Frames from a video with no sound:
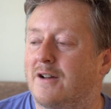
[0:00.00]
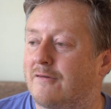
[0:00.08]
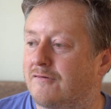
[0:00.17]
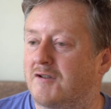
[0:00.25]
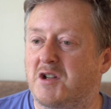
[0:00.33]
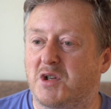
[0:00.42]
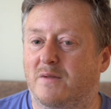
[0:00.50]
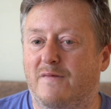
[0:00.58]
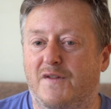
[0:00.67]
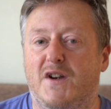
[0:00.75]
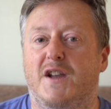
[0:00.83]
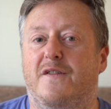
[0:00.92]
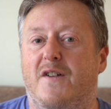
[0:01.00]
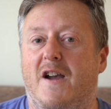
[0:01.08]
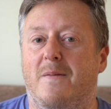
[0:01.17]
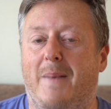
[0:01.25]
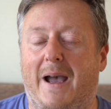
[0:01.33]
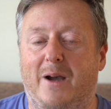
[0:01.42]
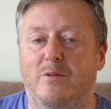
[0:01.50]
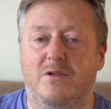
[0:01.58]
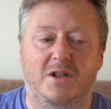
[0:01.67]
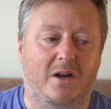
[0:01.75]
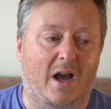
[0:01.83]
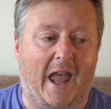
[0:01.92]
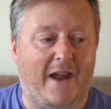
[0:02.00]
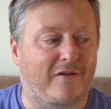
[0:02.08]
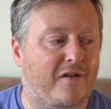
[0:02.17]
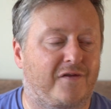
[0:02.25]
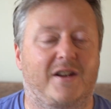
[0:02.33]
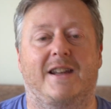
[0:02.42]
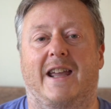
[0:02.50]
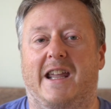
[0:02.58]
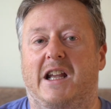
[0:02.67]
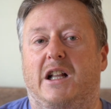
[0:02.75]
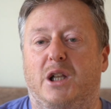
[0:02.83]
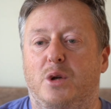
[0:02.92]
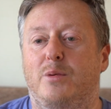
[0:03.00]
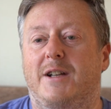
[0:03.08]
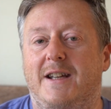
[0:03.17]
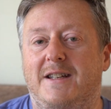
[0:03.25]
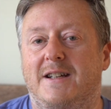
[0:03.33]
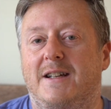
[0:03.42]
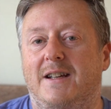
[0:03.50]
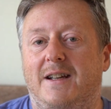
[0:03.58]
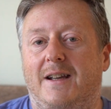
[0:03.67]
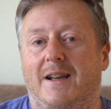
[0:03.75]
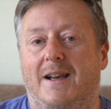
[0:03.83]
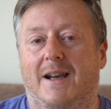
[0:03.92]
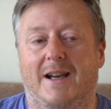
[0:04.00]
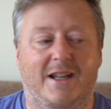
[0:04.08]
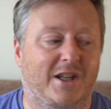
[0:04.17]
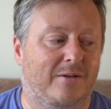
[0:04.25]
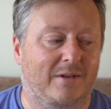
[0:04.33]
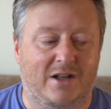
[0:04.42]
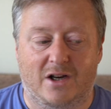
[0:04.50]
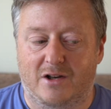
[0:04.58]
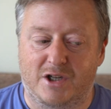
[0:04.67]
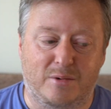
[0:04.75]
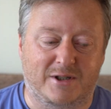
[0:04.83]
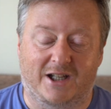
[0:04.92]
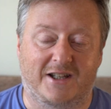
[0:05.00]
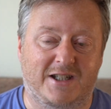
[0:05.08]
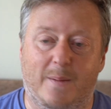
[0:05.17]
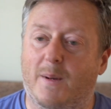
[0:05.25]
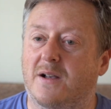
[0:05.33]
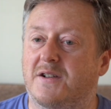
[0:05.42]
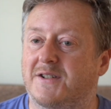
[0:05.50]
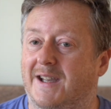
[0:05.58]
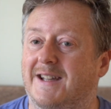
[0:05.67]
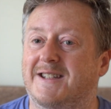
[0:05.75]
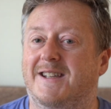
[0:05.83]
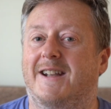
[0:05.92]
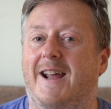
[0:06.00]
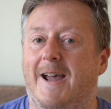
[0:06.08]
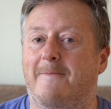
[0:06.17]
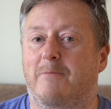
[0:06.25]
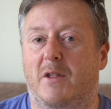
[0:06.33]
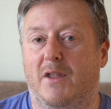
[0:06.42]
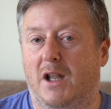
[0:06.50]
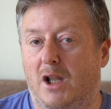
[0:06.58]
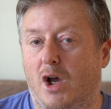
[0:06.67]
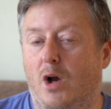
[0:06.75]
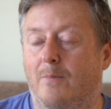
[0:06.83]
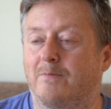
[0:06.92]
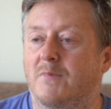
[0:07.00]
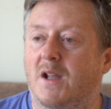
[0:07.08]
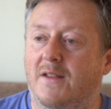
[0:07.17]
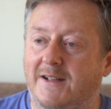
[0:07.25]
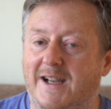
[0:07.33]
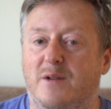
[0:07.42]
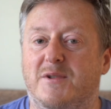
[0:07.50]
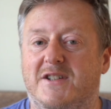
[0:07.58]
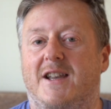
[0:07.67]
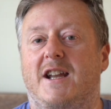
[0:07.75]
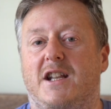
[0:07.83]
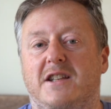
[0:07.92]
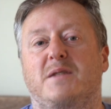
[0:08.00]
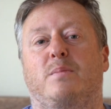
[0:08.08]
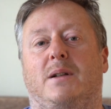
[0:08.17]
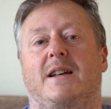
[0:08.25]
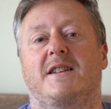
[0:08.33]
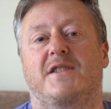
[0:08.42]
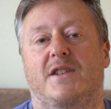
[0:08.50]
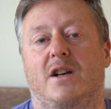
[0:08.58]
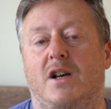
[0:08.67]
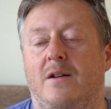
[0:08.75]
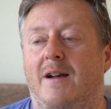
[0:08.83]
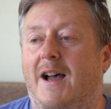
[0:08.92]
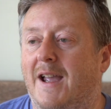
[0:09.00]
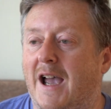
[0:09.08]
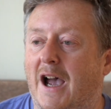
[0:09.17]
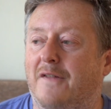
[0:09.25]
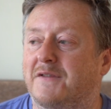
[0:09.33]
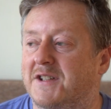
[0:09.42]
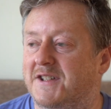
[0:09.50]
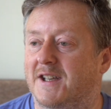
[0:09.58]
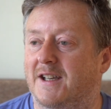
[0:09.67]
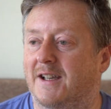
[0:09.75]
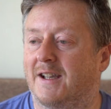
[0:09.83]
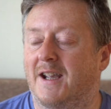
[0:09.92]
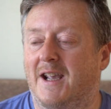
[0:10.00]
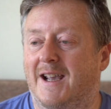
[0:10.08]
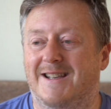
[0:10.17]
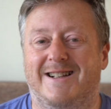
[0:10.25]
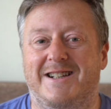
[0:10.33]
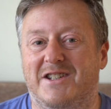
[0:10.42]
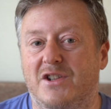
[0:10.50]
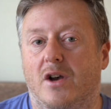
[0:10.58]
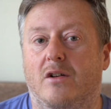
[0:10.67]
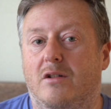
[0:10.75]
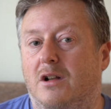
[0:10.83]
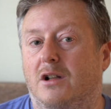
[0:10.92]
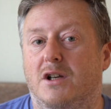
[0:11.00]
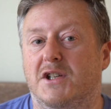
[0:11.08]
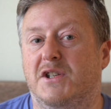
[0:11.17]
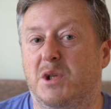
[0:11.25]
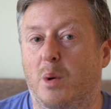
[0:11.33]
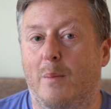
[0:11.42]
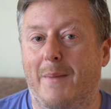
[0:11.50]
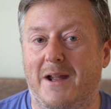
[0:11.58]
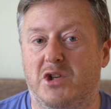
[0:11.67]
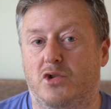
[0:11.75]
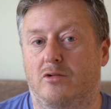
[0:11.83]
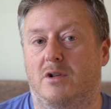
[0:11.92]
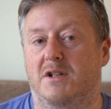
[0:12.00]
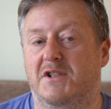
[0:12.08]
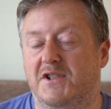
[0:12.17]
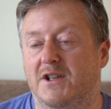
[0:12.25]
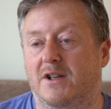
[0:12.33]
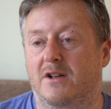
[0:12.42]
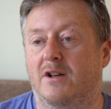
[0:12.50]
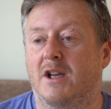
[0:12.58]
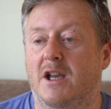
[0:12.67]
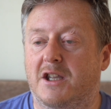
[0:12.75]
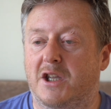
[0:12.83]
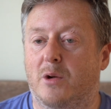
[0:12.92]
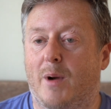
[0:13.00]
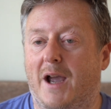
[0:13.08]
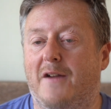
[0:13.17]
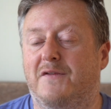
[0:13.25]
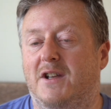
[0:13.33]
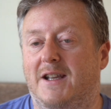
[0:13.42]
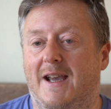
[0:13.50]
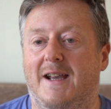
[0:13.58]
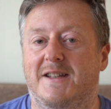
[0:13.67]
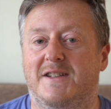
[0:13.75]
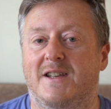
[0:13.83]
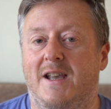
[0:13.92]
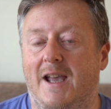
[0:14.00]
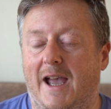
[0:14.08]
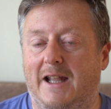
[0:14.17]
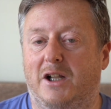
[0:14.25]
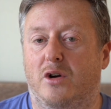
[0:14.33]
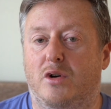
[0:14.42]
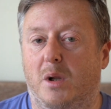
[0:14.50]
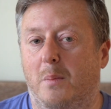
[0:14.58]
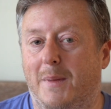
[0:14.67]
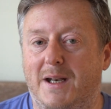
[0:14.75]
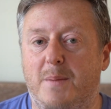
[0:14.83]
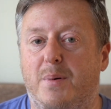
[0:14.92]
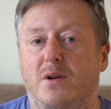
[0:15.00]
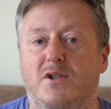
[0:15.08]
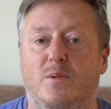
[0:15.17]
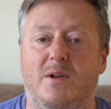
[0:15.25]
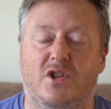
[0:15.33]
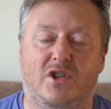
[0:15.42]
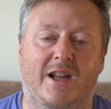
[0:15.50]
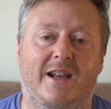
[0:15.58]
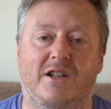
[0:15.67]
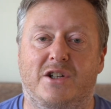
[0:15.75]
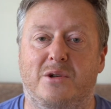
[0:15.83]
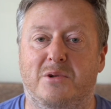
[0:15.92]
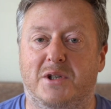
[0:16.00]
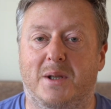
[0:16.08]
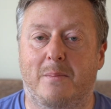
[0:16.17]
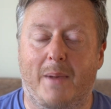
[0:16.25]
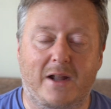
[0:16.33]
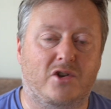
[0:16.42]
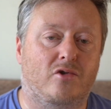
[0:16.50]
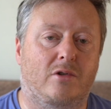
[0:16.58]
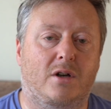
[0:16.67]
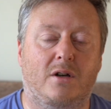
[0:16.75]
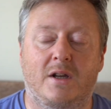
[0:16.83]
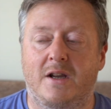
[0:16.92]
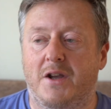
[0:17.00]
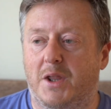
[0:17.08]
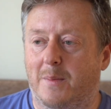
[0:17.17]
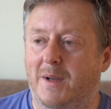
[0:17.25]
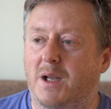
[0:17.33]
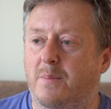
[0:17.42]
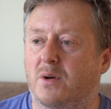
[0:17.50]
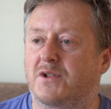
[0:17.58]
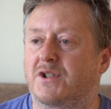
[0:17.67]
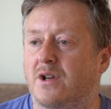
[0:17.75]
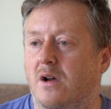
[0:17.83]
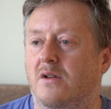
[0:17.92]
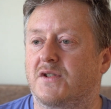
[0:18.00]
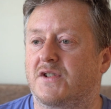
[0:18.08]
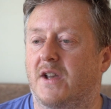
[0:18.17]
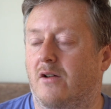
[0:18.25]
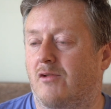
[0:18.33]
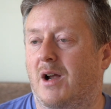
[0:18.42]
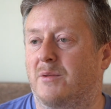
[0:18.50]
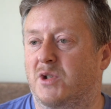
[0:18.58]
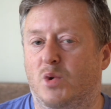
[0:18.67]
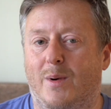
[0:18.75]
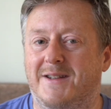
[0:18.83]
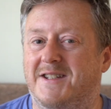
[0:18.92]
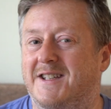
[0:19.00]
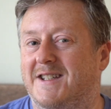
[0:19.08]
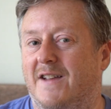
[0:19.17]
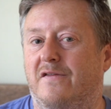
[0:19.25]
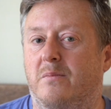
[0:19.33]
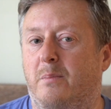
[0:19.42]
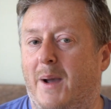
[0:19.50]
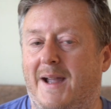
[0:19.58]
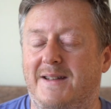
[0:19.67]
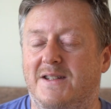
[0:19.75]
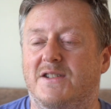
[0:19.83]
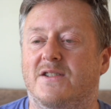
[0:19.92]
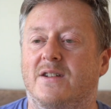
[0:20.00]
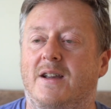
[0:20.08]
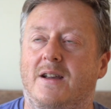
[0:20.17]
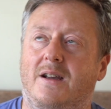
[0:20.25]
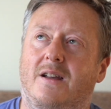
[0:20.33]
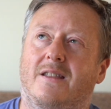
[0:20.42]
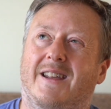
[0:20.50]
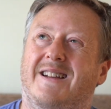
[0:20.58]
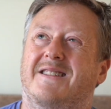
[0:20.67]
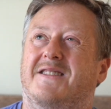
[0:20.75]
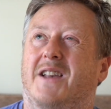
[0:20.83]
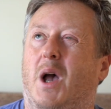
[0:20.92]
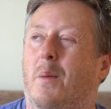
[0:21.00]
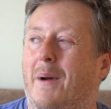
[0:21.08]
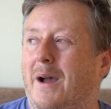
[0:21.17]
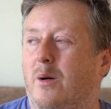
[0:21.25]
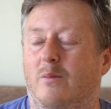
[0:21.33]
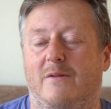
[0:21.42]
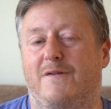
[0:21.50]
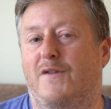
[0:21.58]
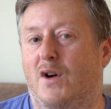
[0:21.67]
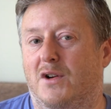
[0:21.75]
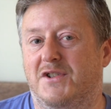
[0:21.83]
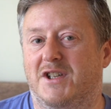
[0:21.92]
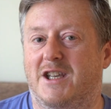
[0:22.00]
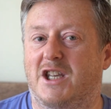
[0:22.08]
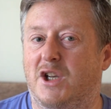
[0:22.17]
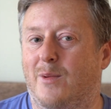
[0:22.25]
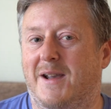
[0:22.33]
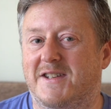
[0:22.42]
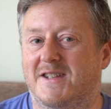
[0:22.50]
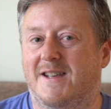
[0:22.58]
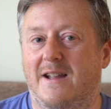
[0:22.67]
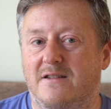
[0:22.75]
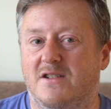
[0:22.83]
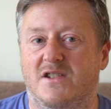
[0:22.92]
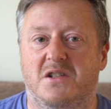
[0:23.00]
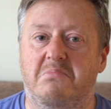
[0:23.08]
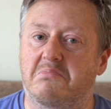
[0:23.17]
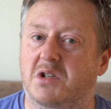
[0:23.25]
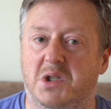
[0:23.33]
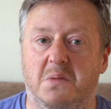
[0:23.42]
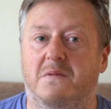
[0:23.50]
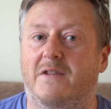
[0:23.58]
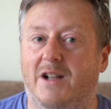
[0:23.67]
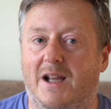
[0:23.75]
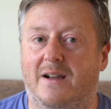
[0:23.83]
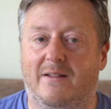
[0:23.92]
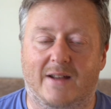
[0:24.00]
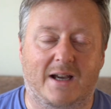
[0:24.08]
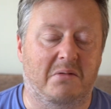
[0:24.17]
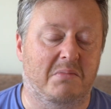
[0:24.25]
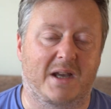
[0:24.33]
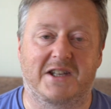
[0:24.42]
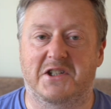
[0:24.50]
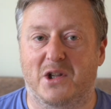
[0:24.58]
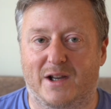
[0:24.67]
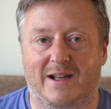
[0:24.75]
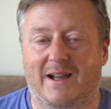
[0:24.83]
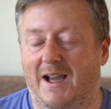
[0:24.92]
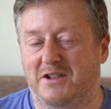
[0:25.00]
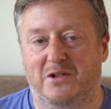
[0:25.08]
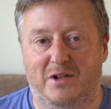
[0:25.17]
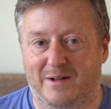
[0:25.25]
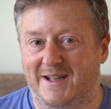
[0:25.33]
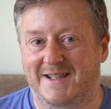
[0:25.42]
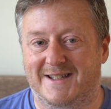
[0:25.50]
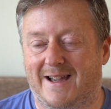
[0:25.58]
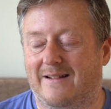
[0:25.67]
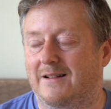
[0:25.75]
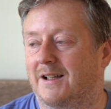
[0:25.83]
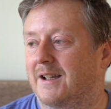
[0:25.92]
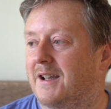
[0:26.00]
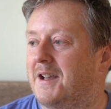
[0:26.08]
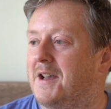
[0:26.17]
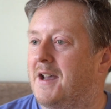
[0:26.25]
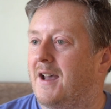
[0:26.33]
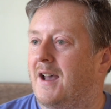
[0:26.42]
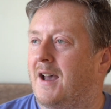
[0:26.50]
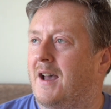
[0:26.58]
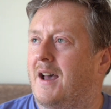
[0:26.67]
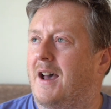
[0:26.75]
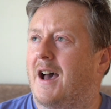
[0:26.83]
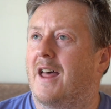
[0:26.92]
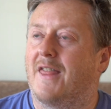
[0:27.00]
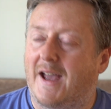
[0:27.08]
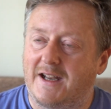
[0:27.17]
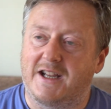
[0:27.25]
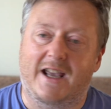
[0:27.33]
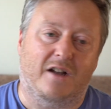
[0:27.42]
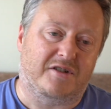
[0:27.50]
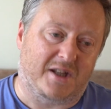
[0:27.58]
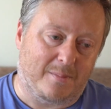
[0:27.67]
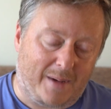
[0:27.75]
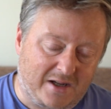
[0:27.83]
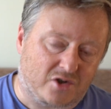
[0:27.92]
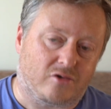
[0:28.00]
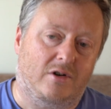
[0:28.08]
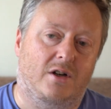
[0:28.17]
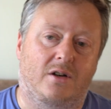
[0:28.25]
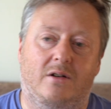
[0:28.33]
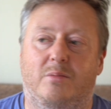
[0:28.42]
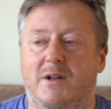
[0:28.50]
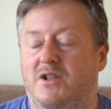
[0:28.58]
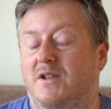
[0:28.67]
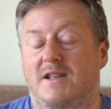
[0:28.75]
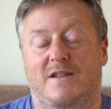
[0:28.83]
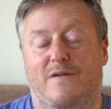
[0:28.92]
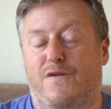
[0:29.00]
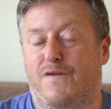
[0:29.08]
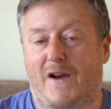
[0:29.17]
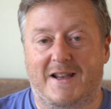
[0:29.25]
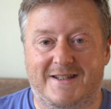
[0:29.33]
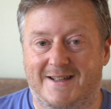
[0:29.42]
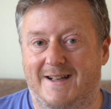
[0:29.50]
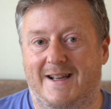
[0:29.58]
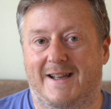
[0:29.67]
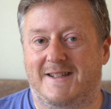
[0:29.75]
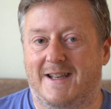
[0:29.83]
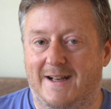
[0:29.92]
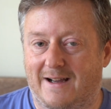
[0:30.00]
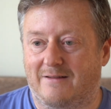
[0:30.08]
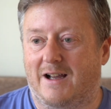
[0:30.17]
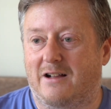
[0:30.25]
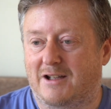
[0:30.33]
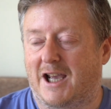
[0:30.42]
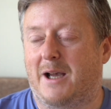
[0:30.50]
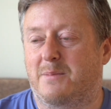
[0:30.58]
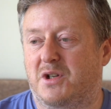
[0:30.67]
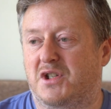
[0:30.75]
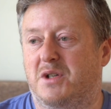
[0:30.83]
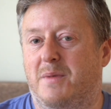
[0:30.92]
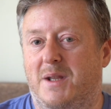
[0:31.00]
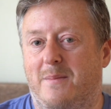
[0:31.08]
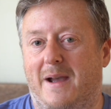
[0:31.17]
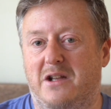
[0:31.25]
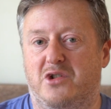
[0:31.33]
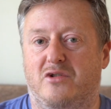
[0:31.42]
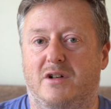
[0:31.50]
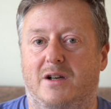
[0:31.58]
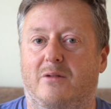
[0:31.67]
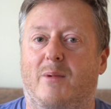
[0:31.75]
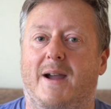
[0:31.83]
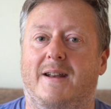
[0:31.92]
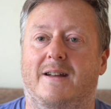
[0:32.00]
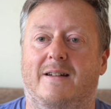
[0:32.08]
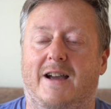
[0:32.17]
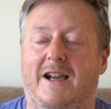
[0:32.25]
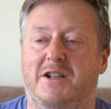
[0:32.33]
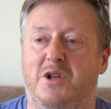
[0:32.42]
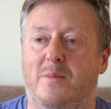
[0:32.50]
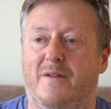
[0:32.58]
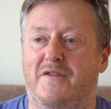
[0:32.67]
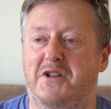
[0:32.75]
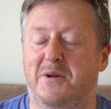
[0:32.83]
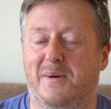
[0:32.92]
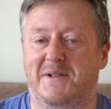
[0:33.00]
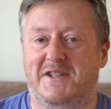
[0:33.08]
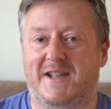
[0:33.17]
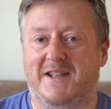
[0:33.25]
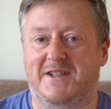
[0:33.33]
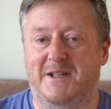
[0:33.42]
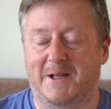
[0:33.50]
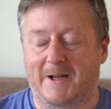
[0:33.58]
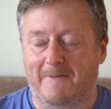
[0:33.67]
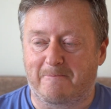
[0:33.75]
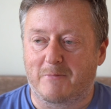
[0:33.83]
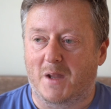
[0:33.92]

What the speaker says: £335, everything included, utility bills, internet, the lot. The downside of this place though, I have to say, is that it's not close to a metro, so you have to get a local minibus which takes you to the metro. The minibus costs around 27 pence. That's about 40 US cents, something like that. It's not, I don't know exactly. And then you get onto the metro, which is fascinating. I'll capture some of the metro when I do my video on Saturday.